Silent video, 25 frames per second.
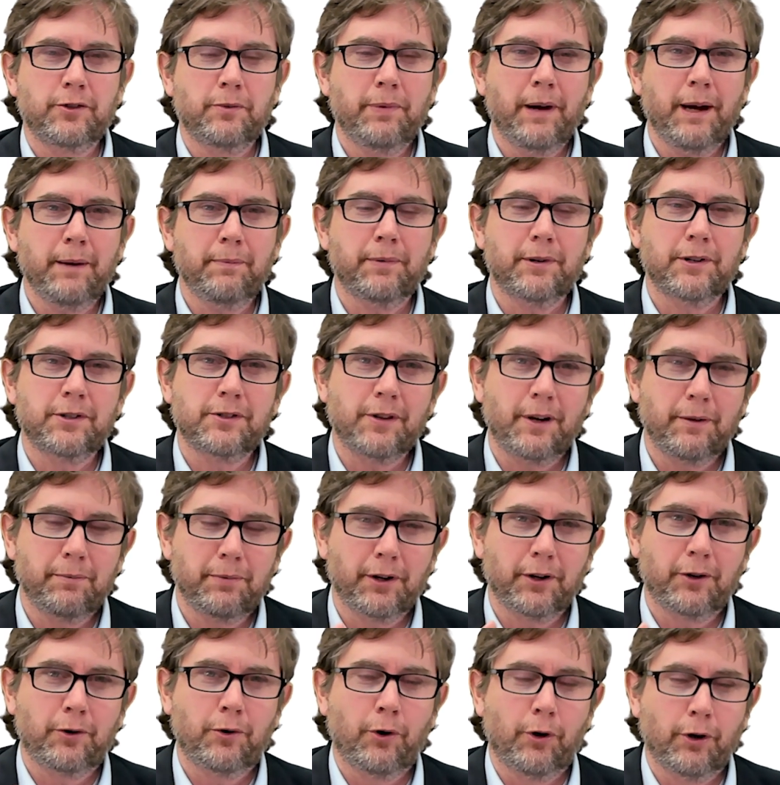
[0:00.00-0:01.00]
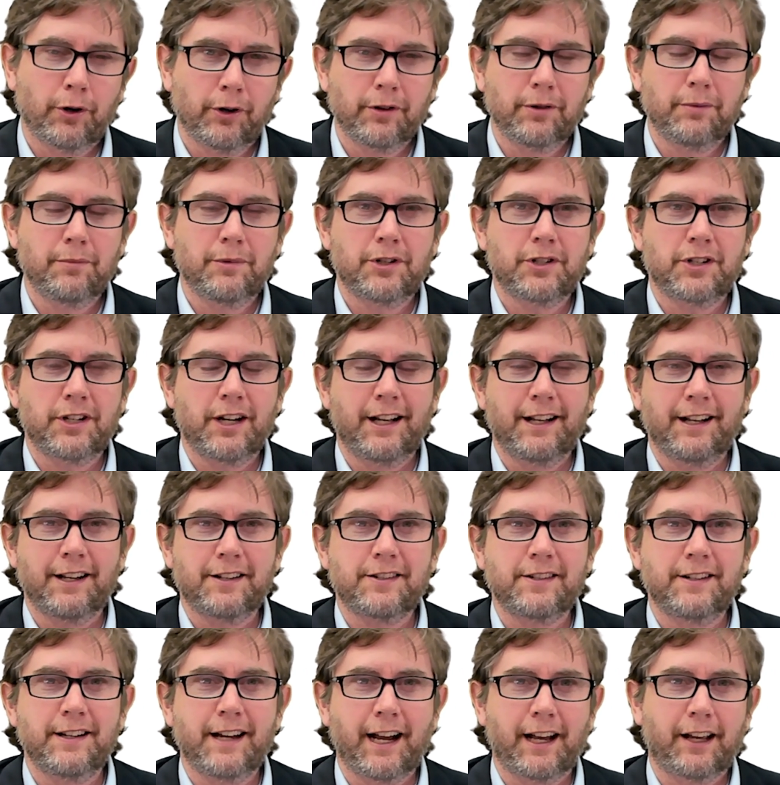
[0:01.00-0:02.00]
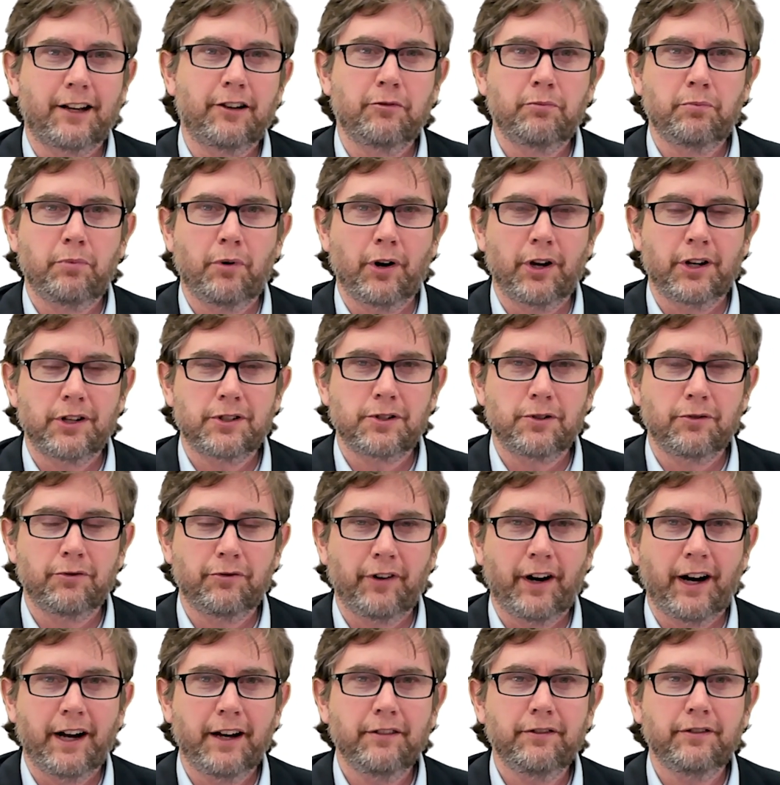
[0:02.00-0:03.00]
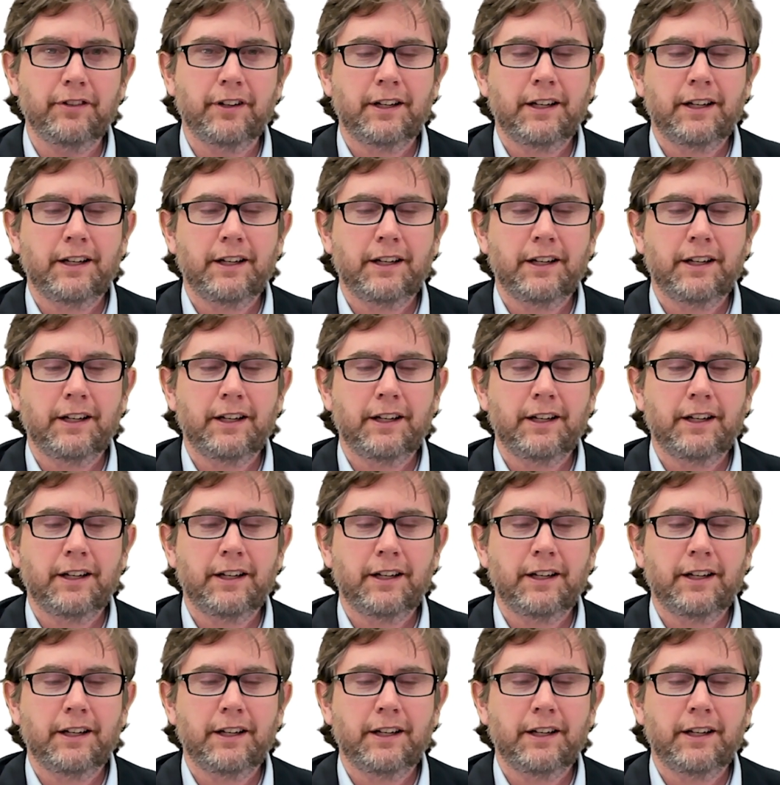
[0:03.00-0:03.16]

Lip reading: Pepper. So I put a quarter in the machine, that's a negative 0.25.